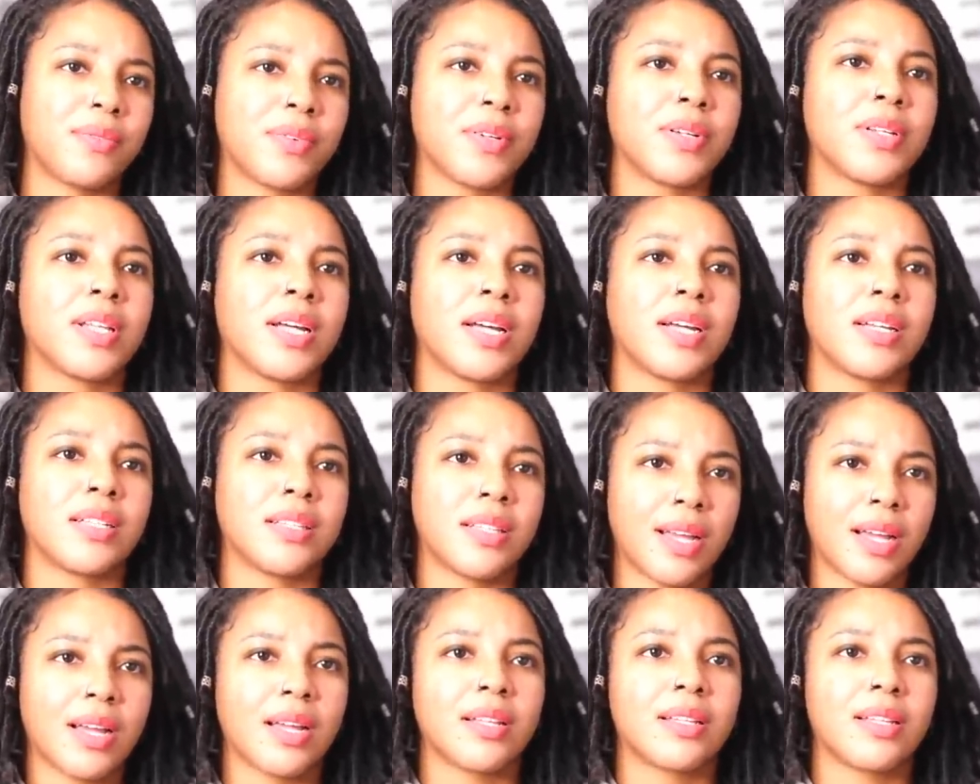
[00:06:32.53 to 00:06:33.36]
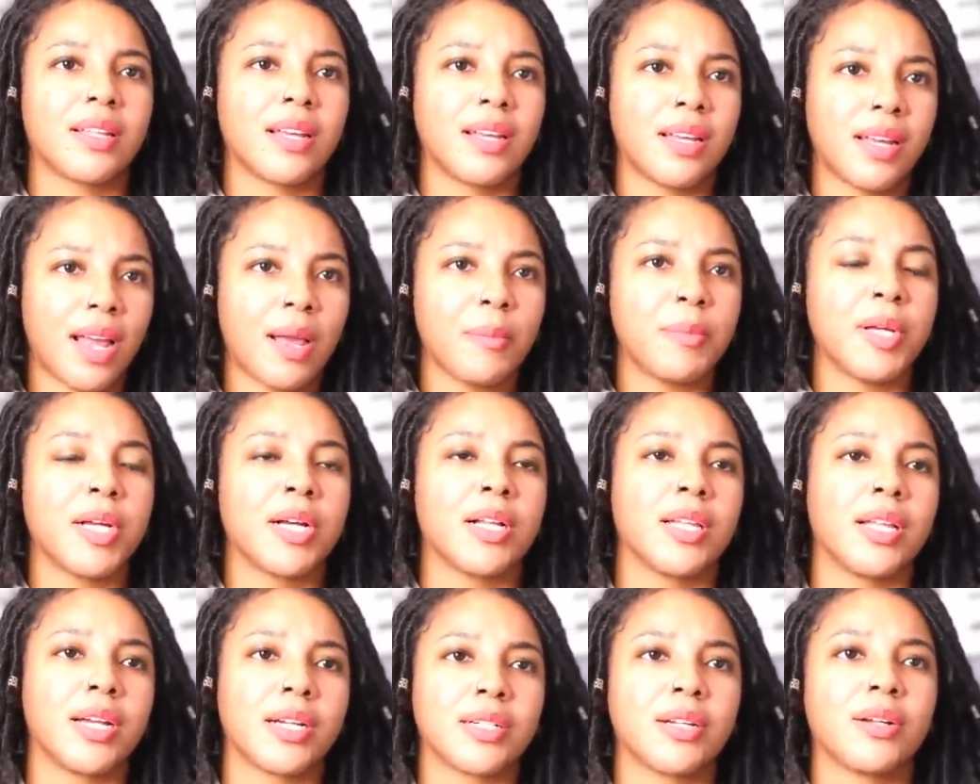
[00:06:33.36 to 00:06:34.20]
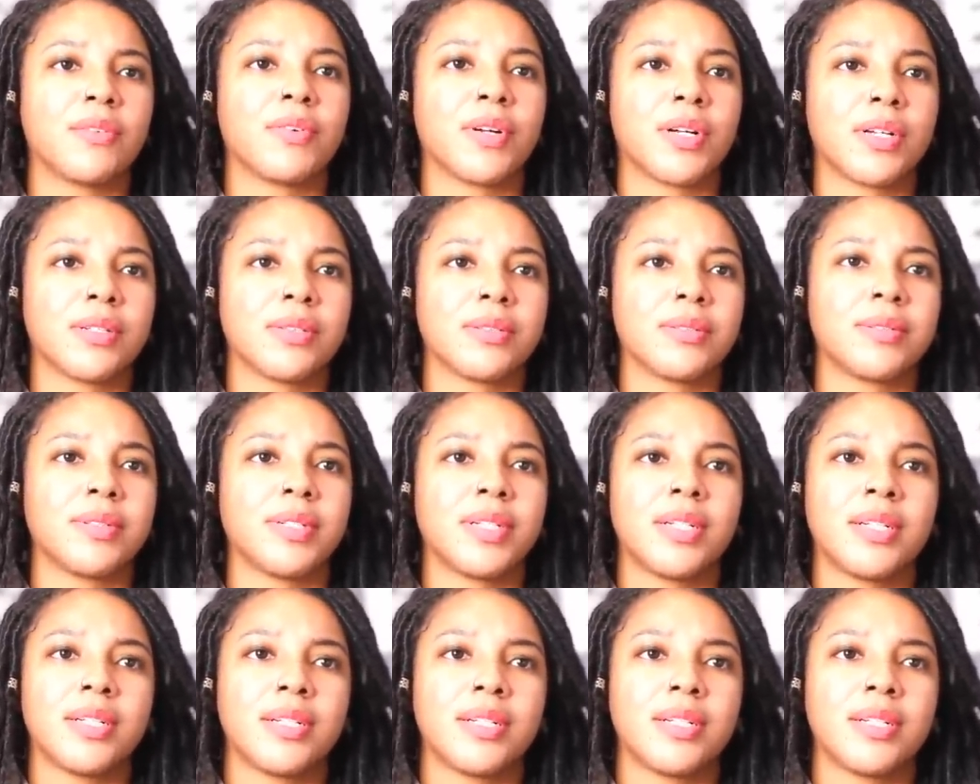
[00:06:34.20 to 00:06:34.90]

I feel like that they came to collect her phone.